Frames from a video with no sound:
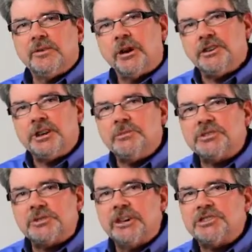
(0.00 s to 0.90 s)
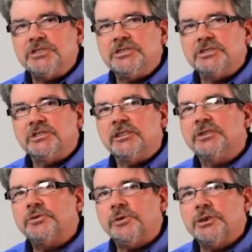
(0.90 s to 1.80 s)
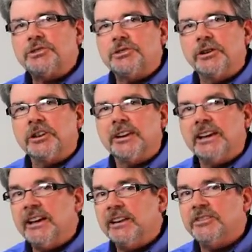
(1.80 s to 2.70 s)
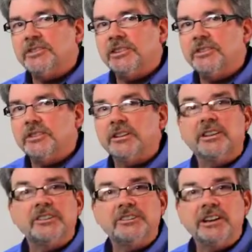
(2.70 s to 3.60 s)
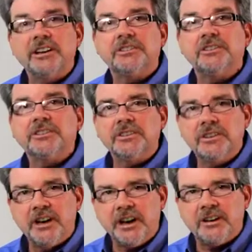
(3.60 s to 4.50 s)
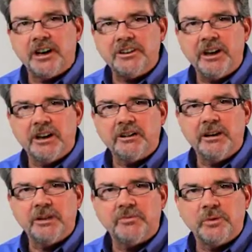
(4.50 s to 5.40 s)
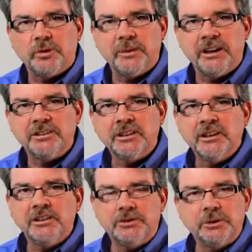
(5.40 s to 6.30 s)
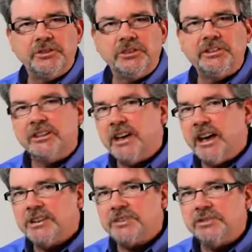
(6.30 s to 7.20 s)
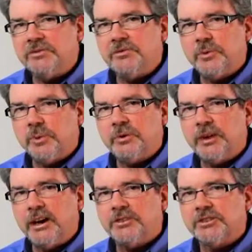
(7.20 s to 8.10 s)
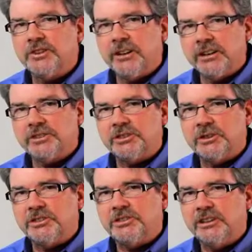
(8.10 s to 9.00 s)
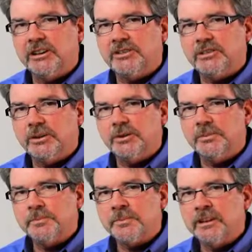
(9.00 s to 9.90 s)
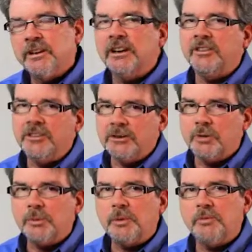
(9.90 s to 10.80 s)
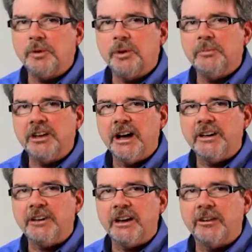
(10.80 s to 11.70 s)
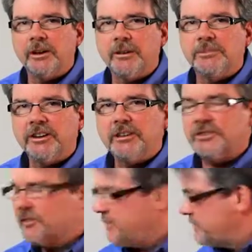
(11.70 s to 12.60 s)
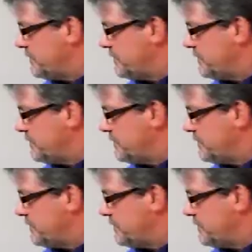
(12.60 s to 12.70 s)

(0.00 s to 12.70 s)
For our demonstrations, let's first look at a CAN signal in a standard non-diagram format using an Agilent 4000 X-Series DSO, and then we'll perform the eye-diagram test.